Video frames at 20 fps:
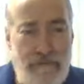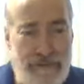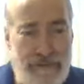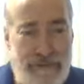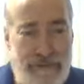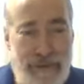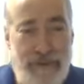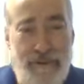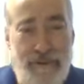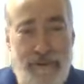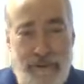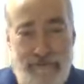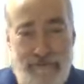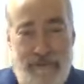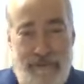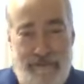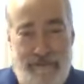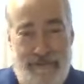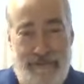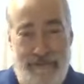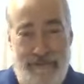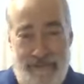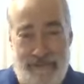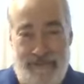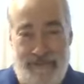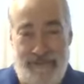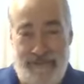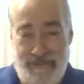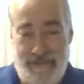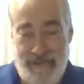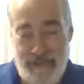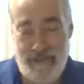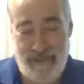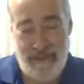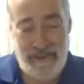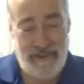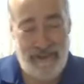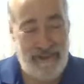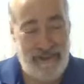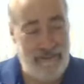single member of the show,
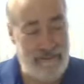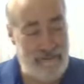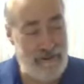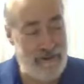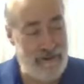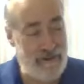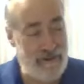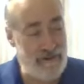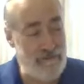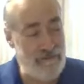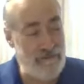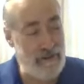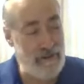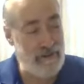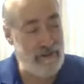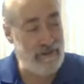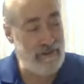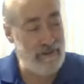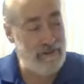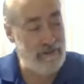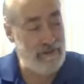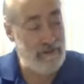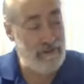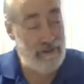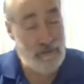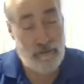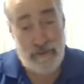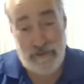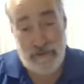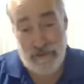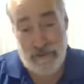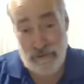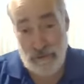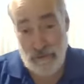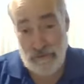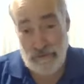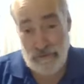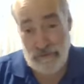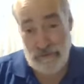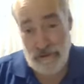even my good friend, in which this whole
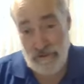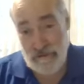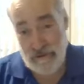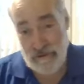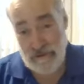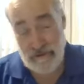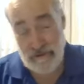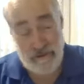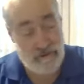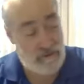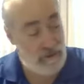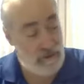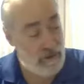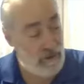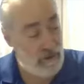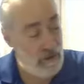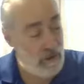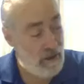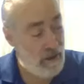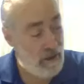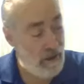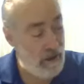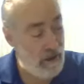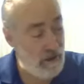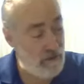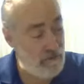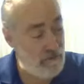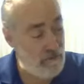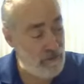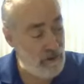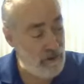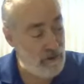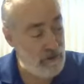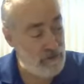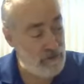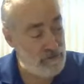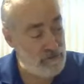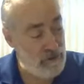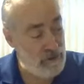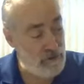series of of uh,
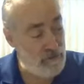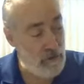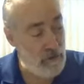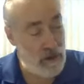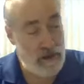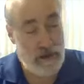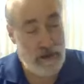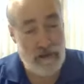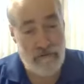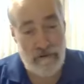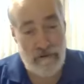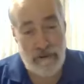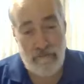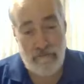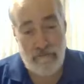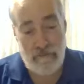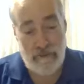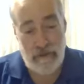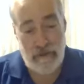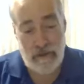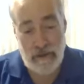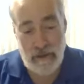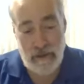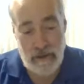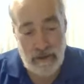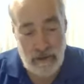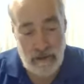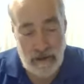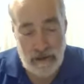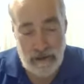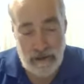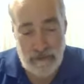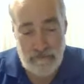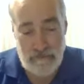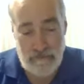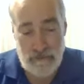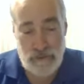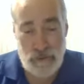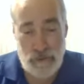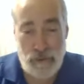Sefer HaIkkarim,
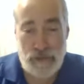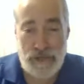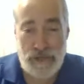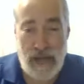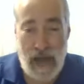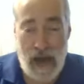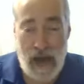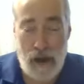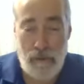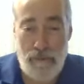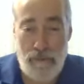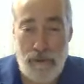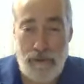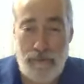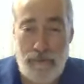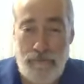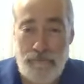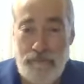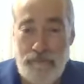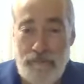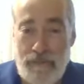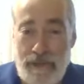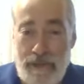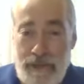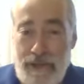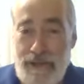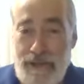um, George Albo, he